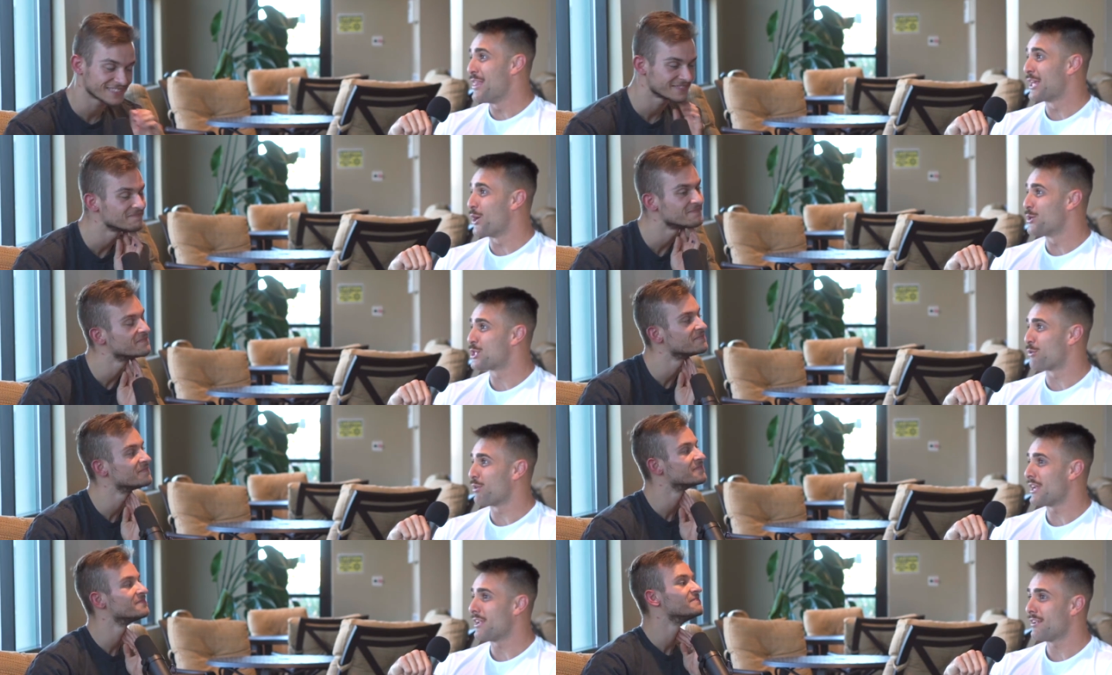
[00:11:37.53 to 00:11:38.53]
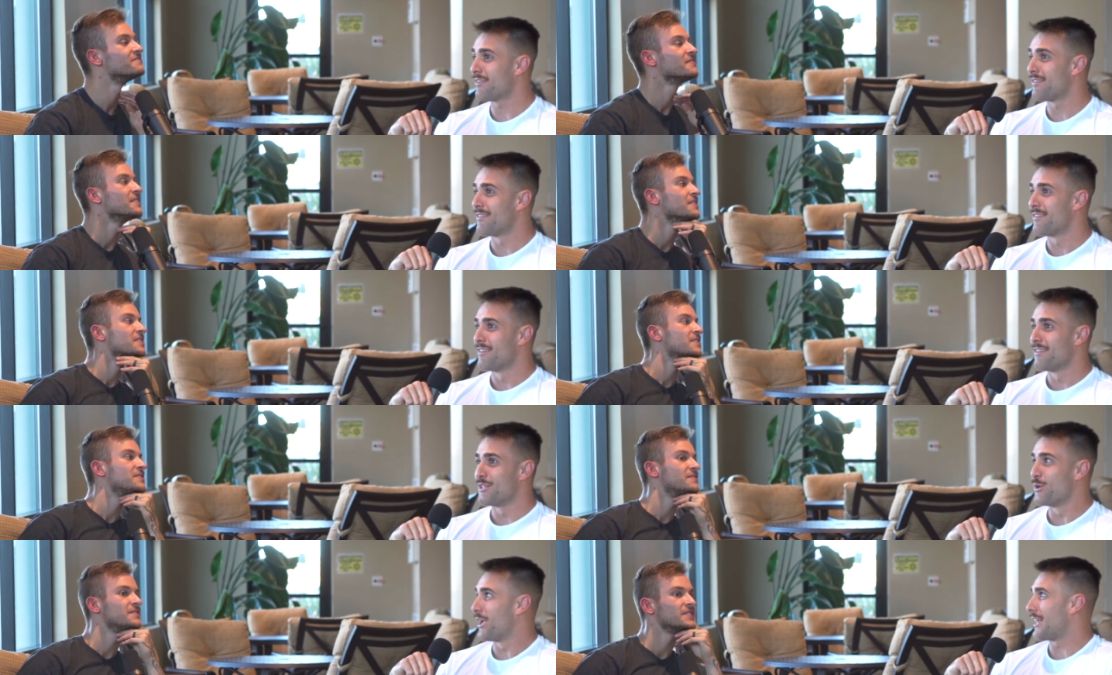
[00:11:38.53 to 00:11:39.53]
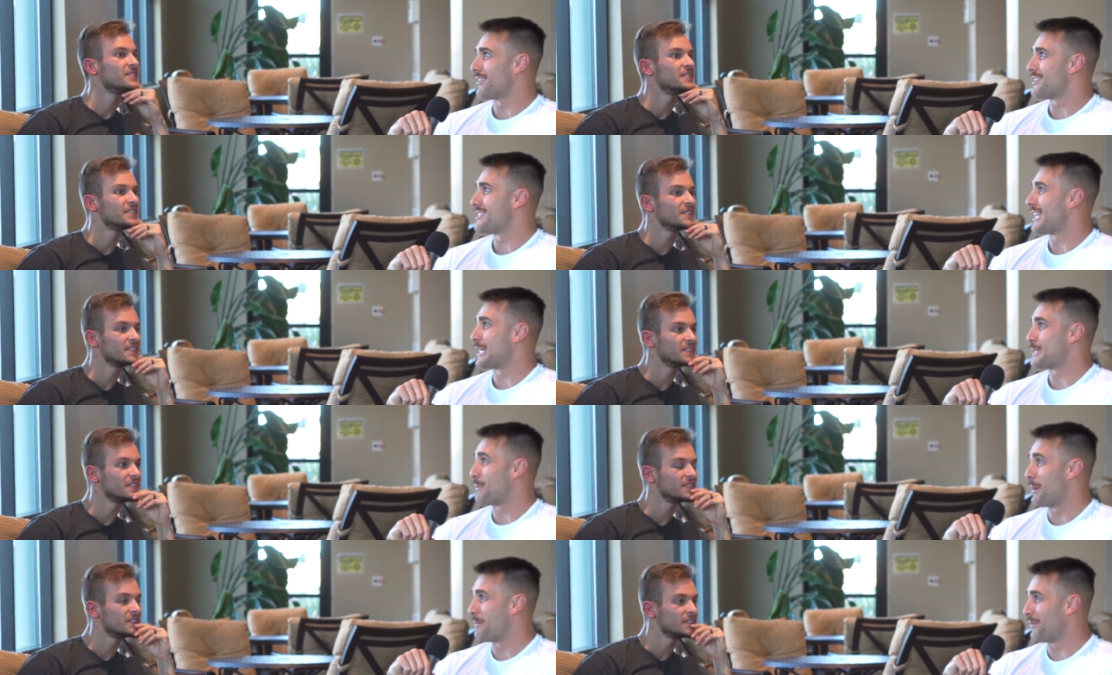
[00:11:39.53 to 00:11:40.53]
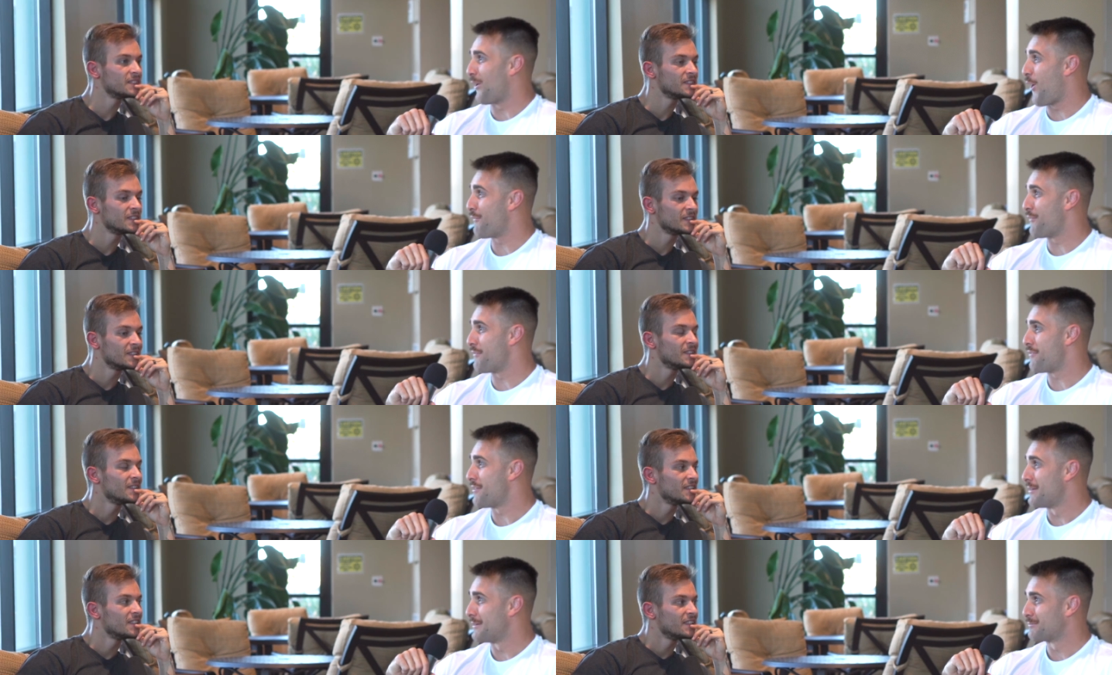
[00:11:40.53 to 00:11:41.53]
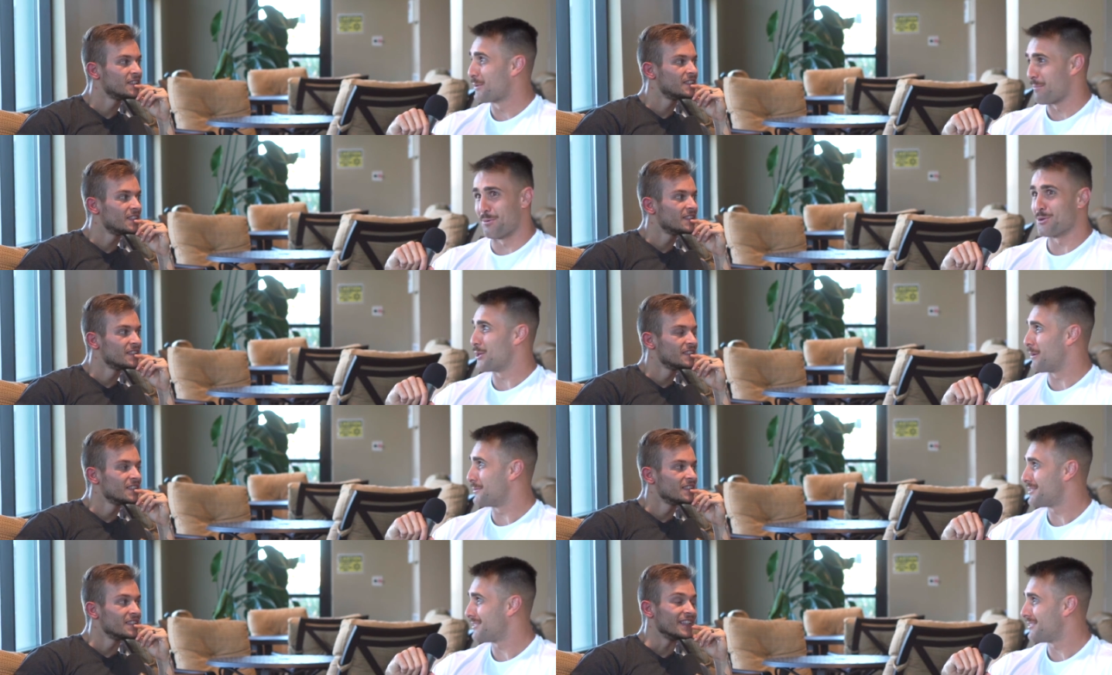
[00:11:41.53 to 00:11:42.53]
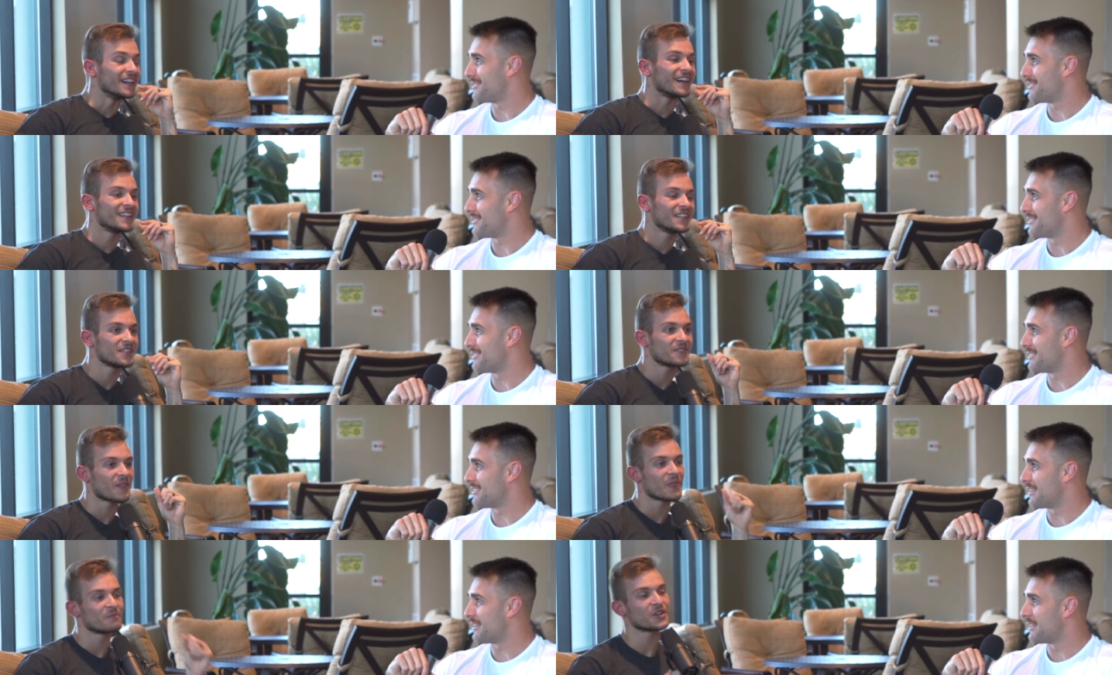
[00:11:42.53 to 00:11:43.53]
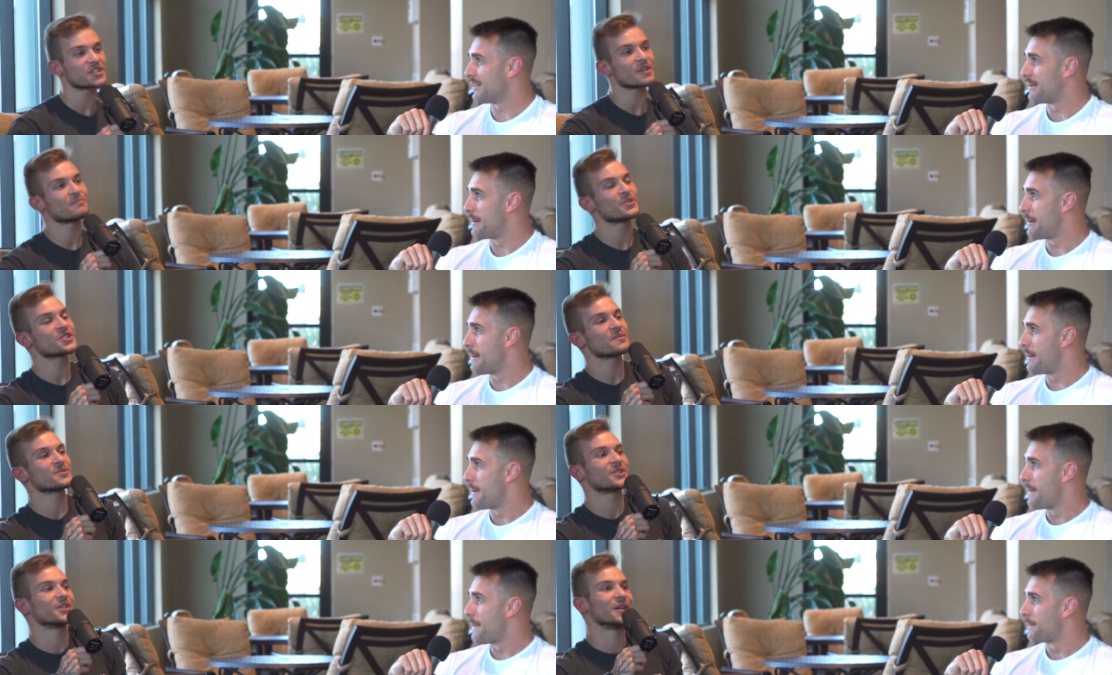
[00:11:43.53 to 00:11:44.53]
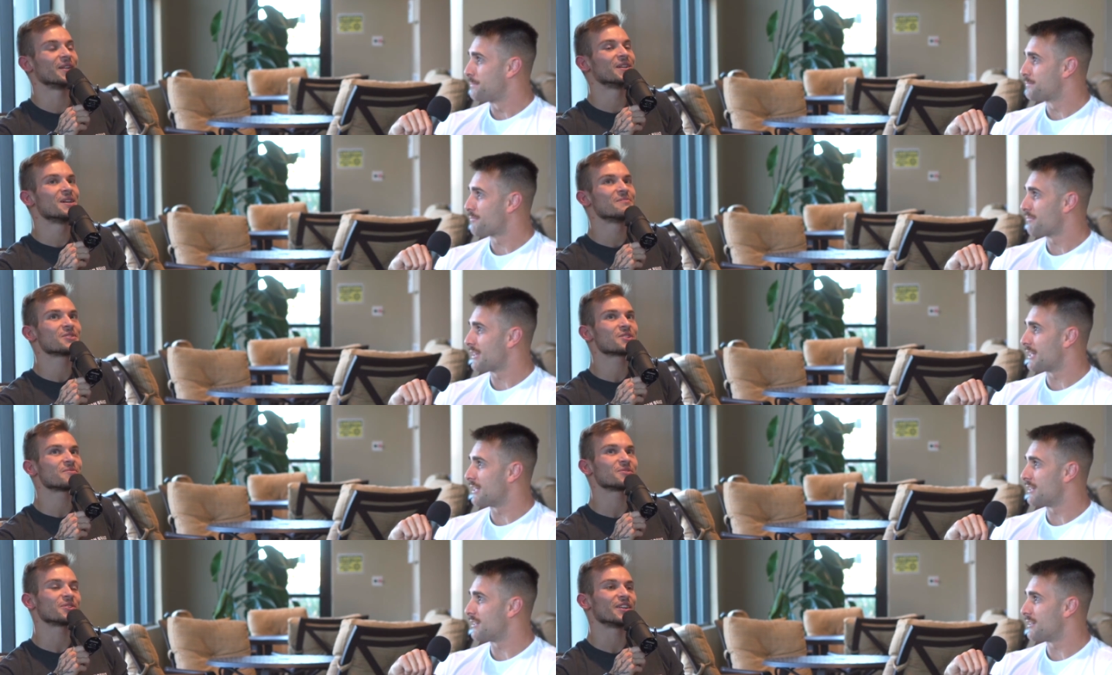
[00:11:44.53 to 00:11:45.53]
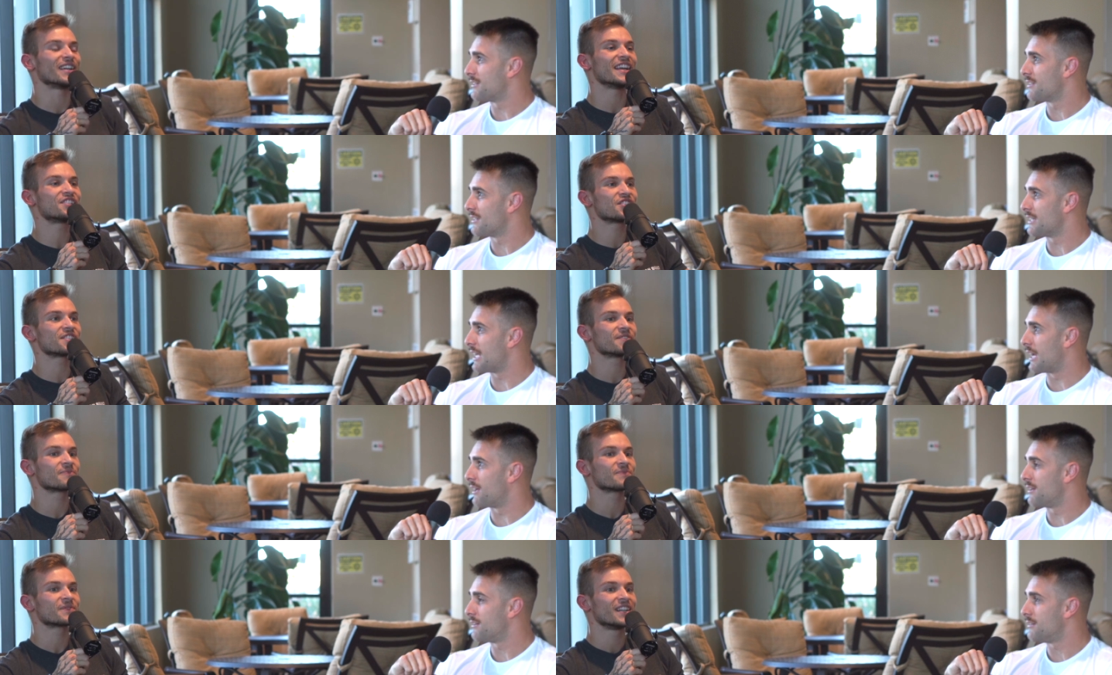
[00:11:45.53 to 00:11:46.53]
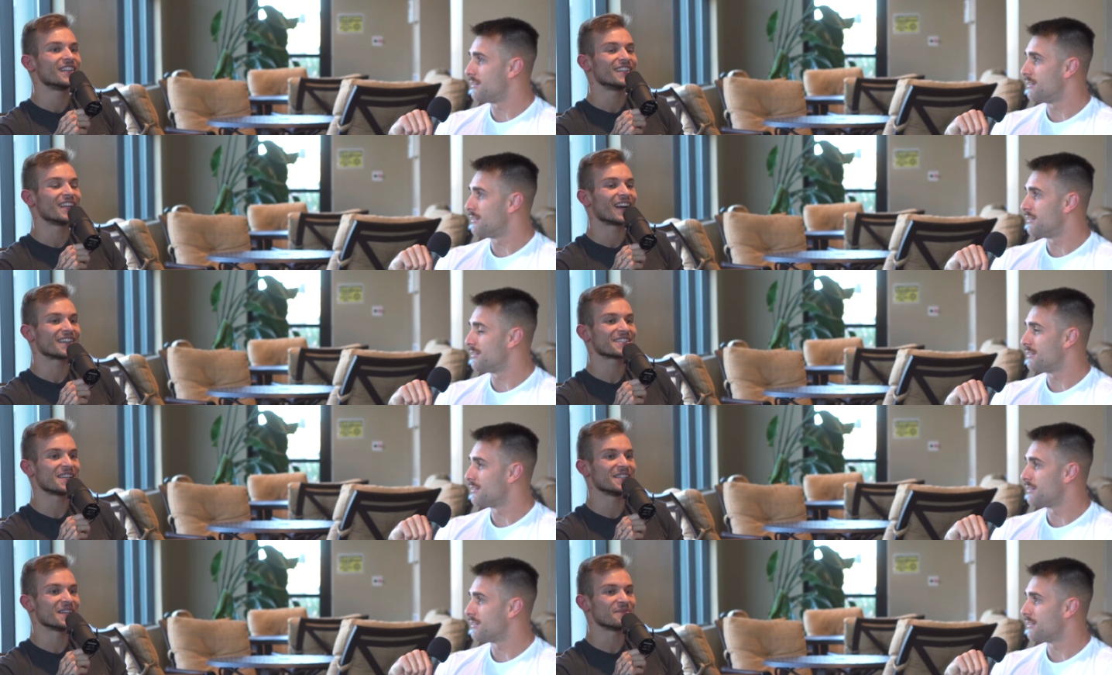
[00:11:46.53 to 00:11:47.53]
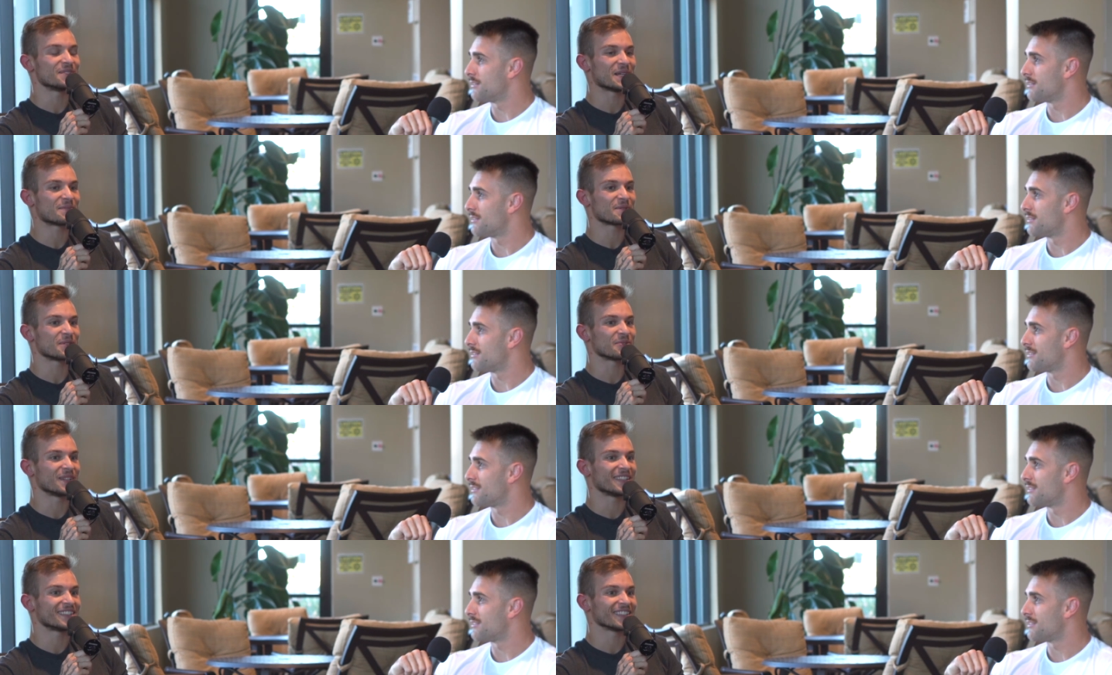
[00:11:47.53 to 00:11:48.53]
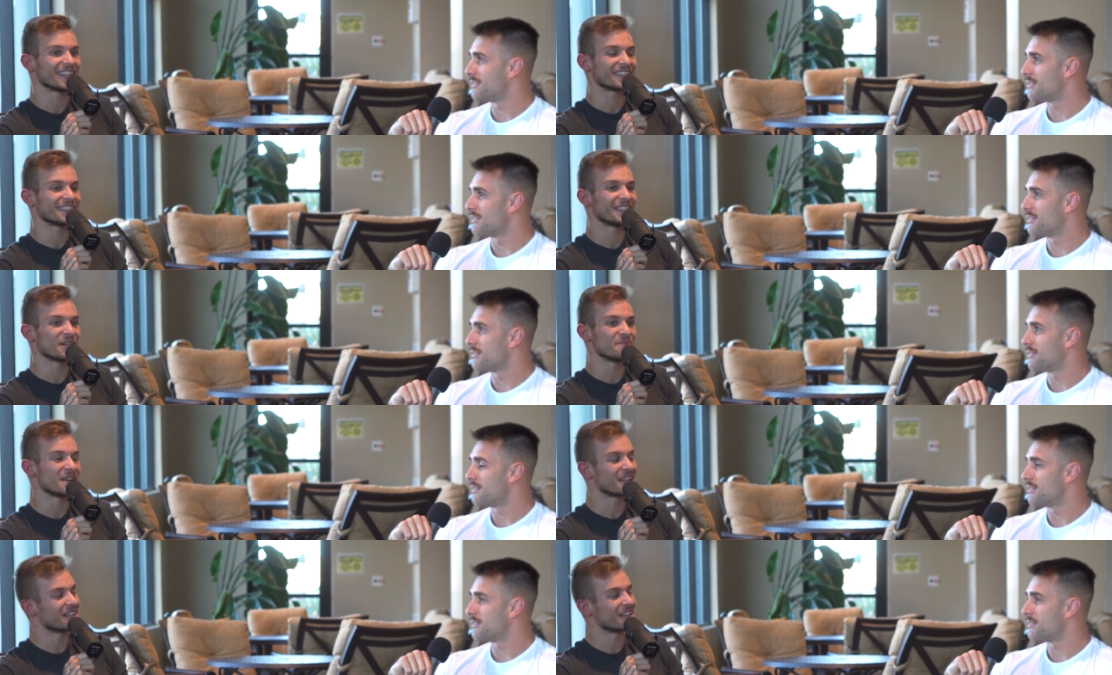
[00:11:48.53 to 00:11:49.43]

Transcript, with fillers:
Speaker 1: I think those three, you can get the sickest pump off of push ups. Yeah,
Speaker 2: push up push ups are good. Push ups are good. It's just. Yeah. I guess setting up dips between like you know a bed